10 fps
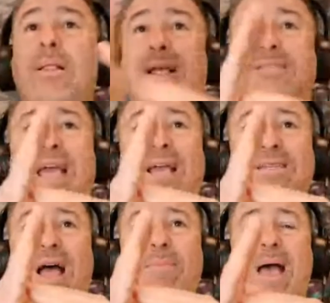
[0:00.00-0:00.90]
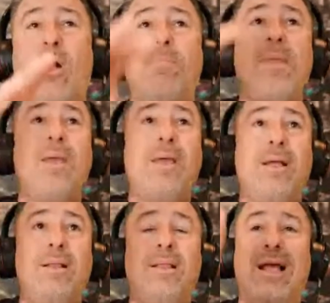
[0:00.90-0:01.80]
Let's take a time out.
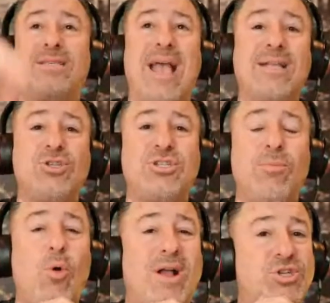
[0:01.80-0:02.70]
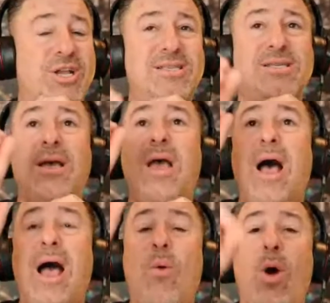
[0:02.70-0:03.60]
Let's answer some questions.
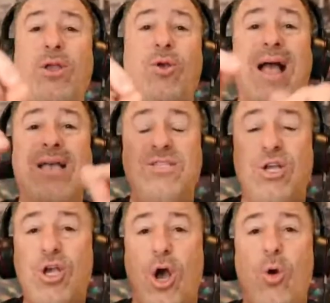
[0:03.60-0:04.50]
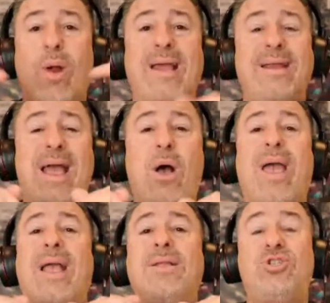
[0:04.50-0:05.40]
I want you guys to go right now
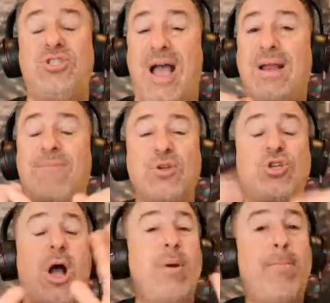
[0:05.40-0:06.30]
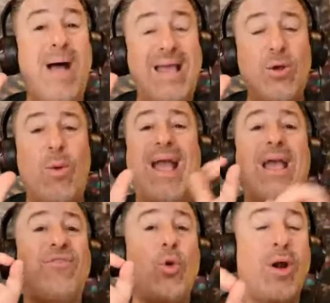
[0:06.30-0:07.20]
and sign up for Jobber. By the way,
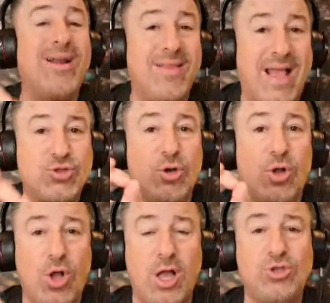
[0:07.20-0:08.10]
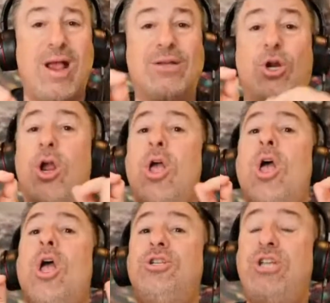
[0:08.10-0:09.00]
if you're an electrical contractor,
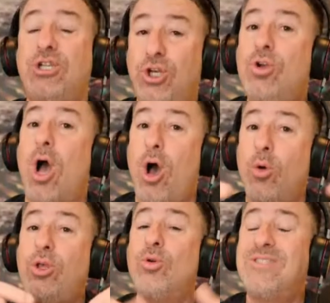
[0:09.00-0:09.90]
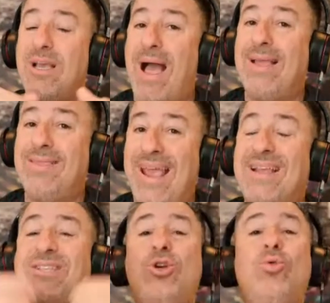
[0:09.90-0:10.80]
did you go using my link
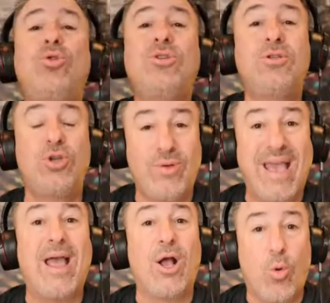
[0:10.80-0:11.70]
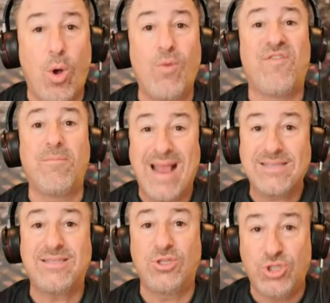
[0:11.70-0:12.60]
to to get a quote from
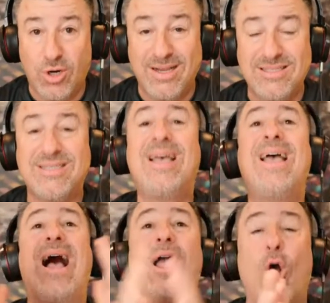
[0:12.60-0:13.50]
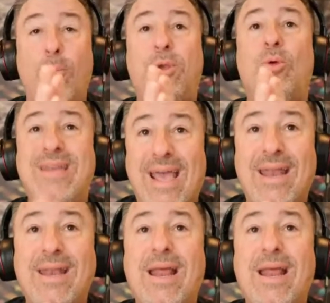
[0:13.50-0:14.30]
Next Insurance? I hope you did.